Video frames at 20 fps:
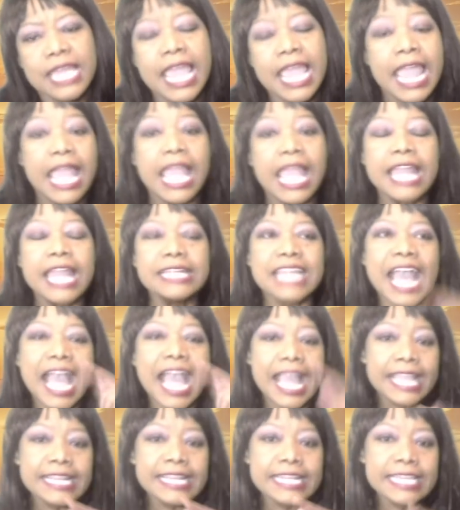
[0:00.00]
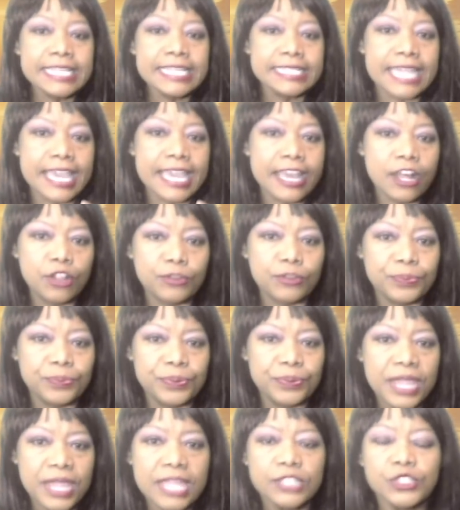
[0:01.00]
and I need help,
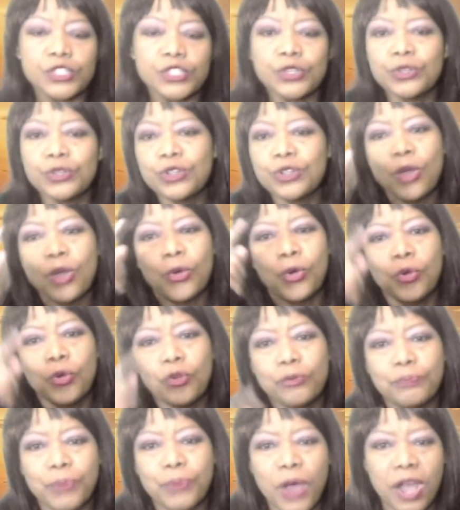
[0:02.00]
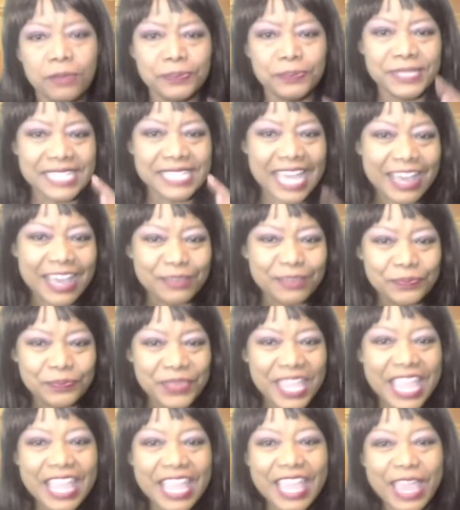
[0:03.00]
do you know who pops up?
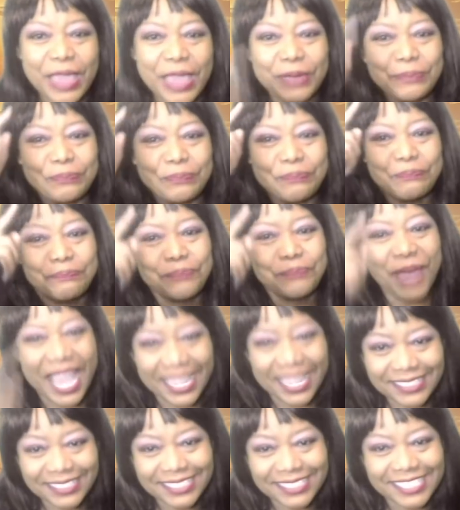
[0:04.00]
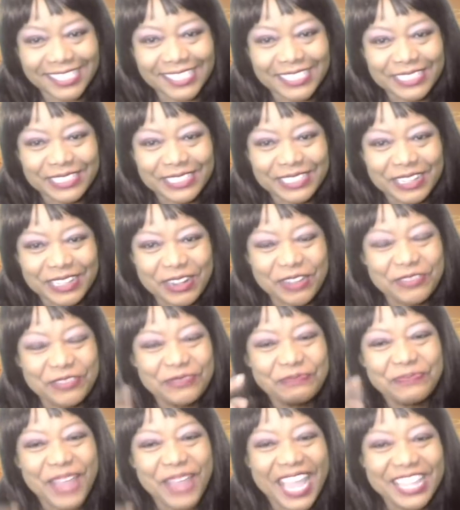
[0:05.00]
A bunch
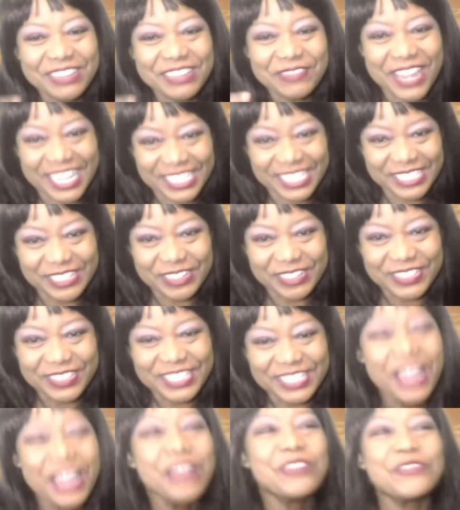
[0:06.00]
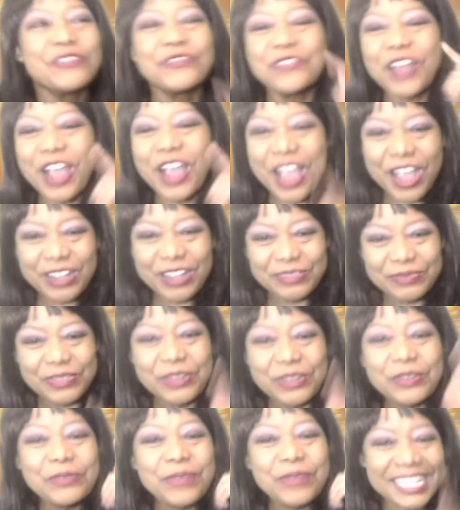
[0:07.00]
of biracials from
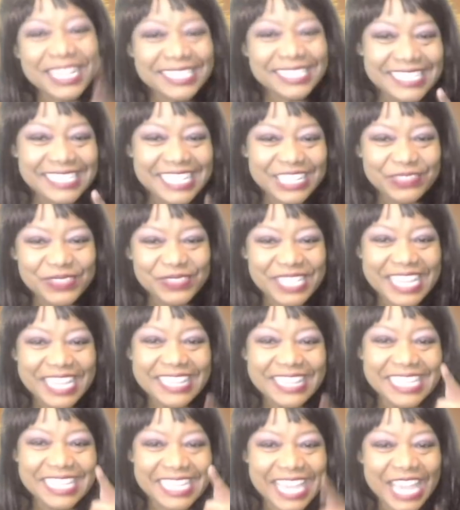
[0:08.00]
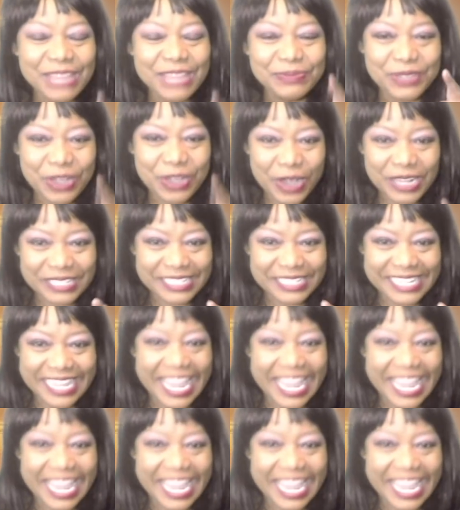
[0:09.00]
who once lived in the Cape Colony.